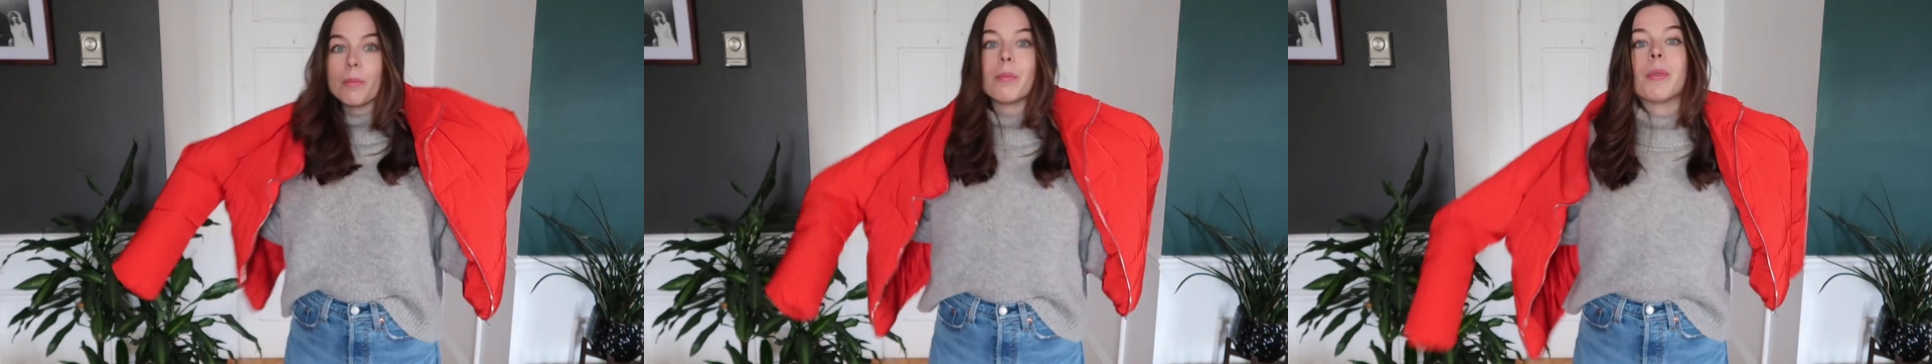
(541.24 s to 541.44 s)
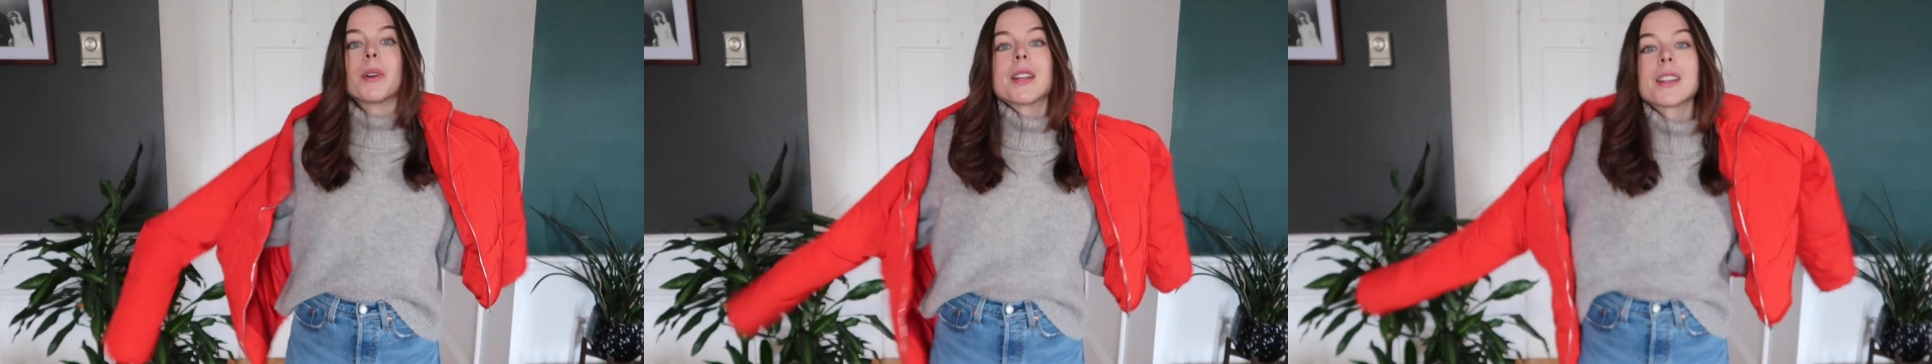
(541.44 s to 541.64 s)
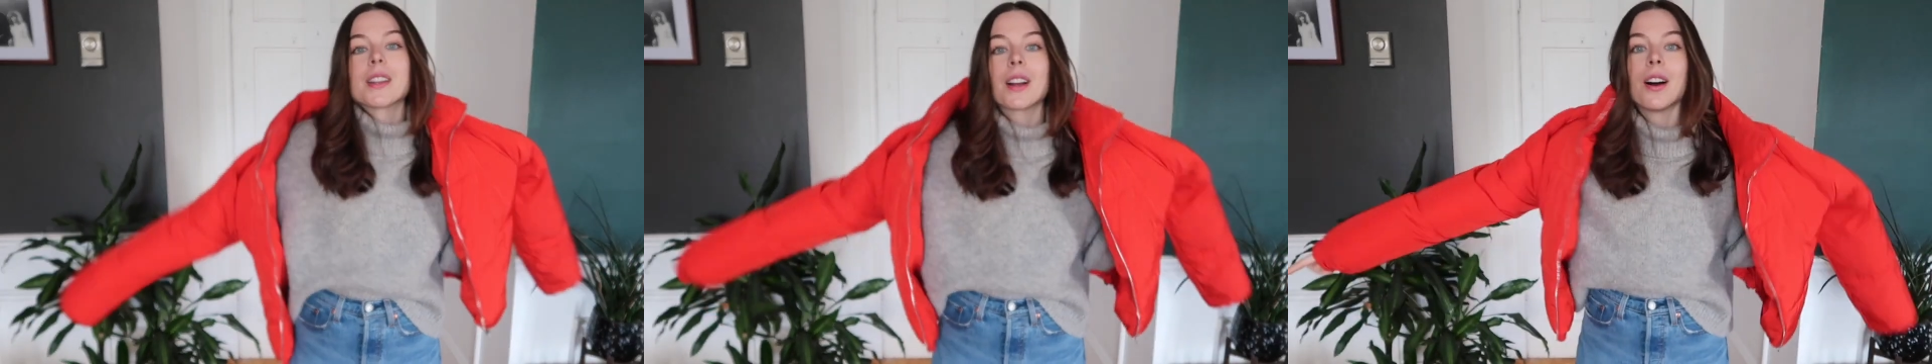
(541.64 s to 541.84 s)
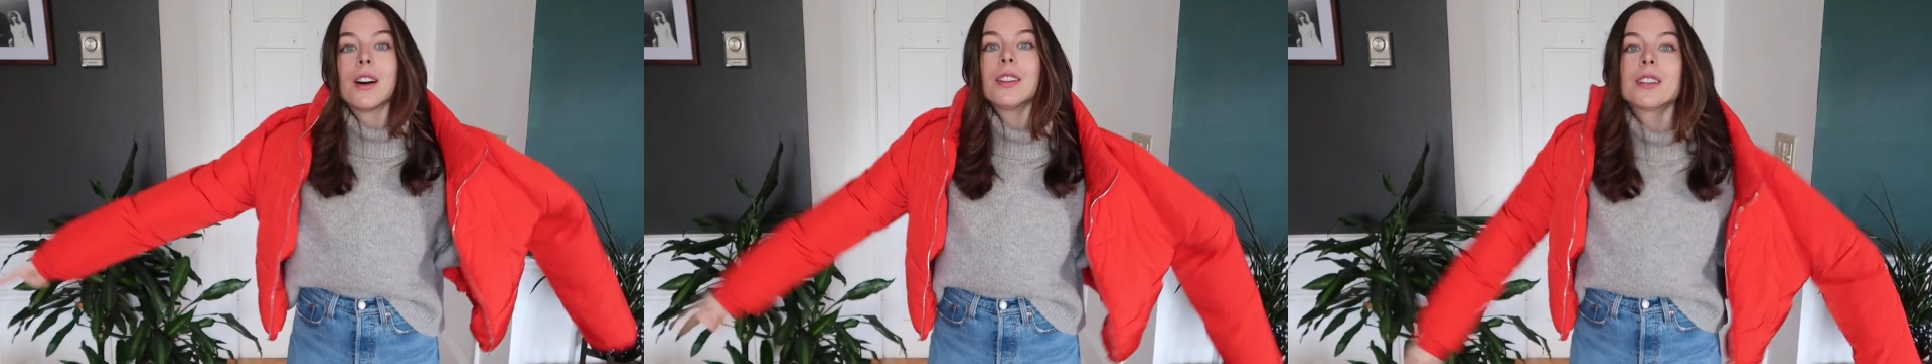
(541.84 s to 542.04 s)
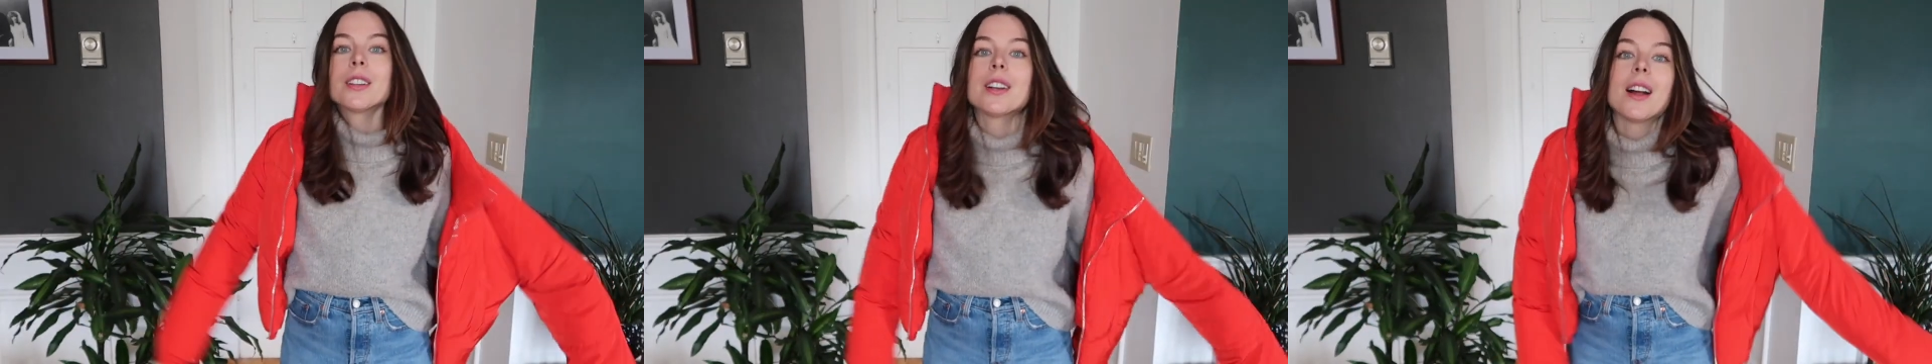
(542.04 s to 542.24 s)
but the
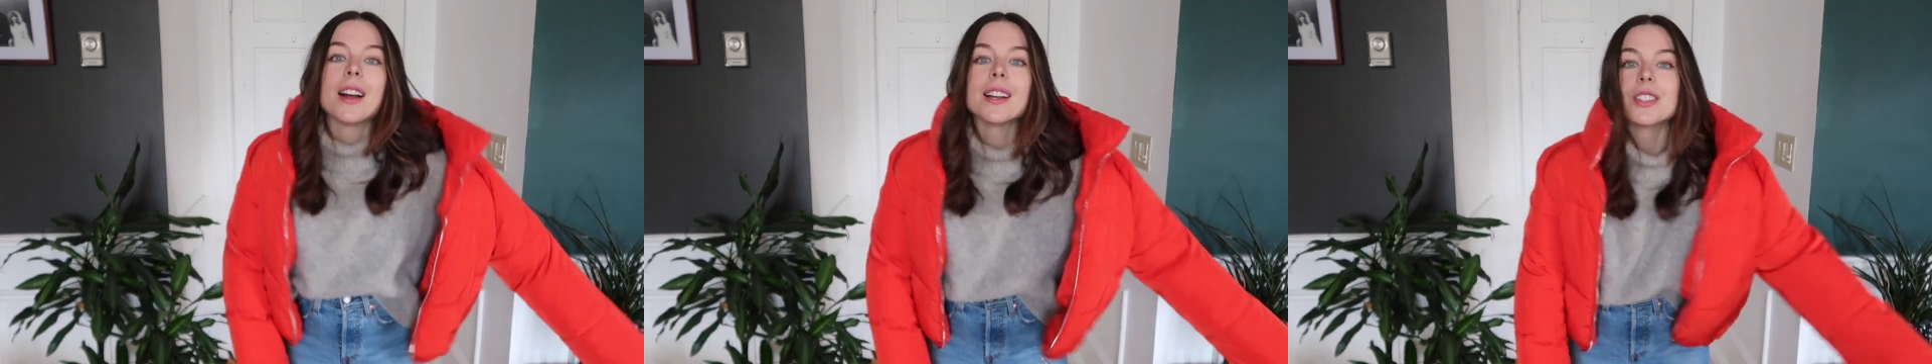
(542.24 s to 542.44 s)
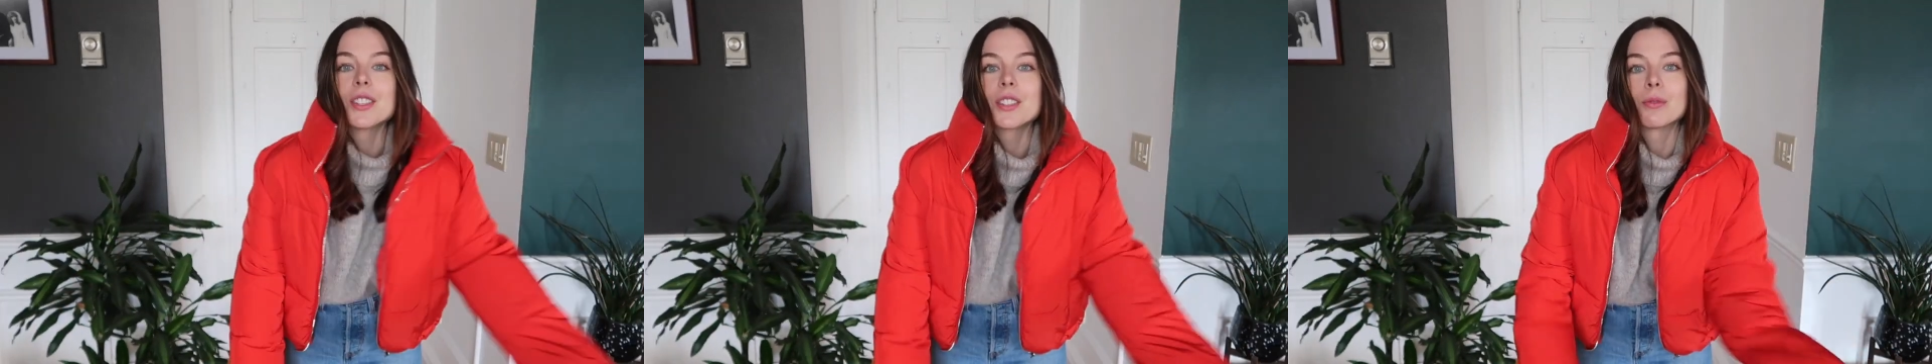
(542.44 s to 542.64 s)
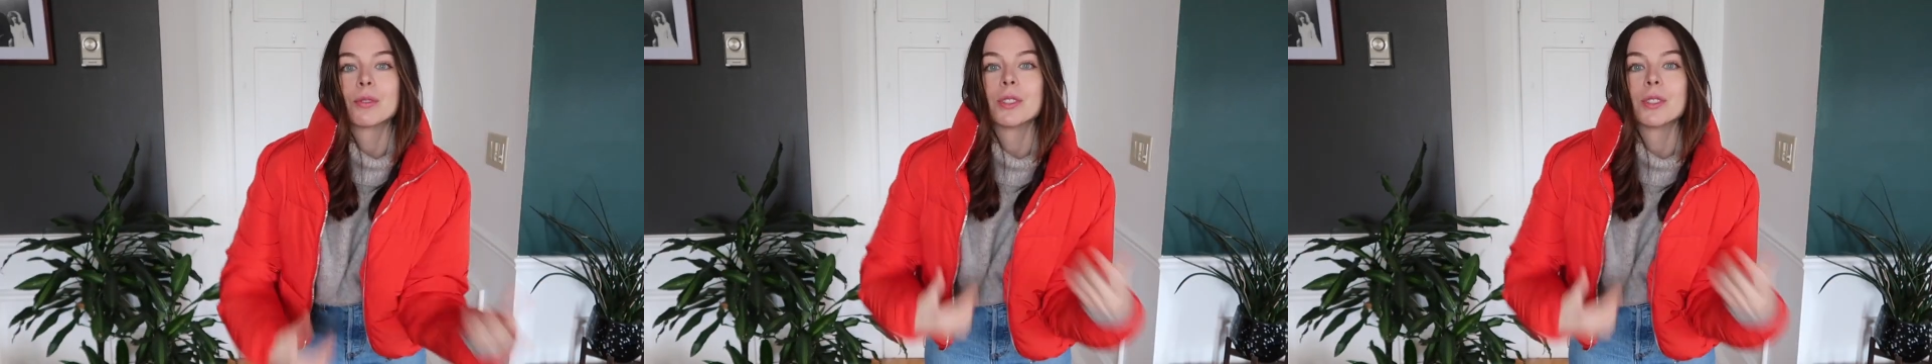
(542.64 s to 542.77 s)
color I just